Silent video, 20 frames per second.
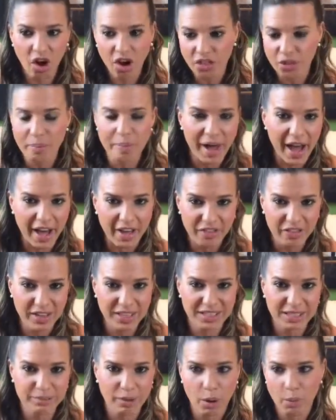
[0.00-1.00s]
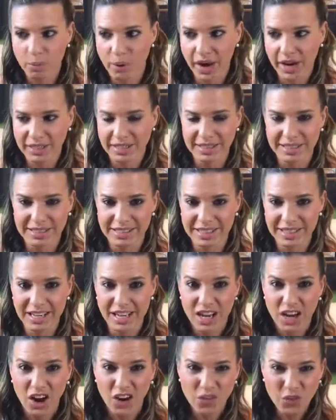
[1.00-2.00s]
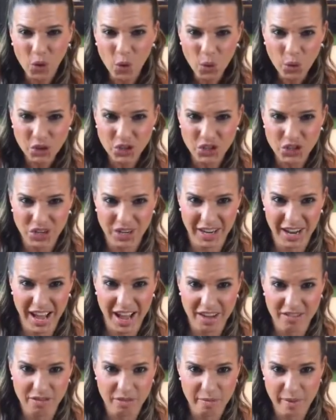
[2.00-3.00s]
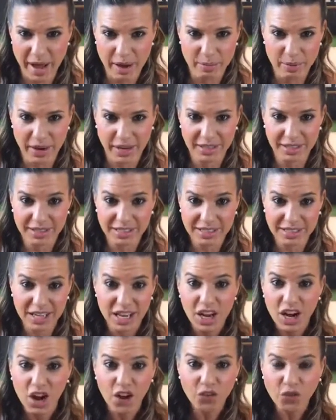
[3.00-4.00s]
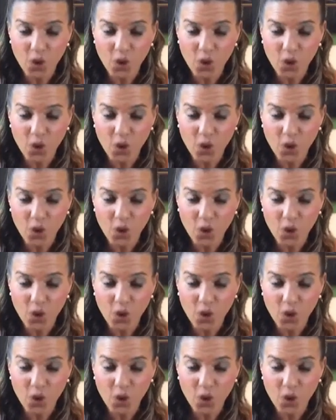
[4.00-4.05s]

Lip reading: all the bad things about pregnancy, of course you're going to have a bad pregnancy.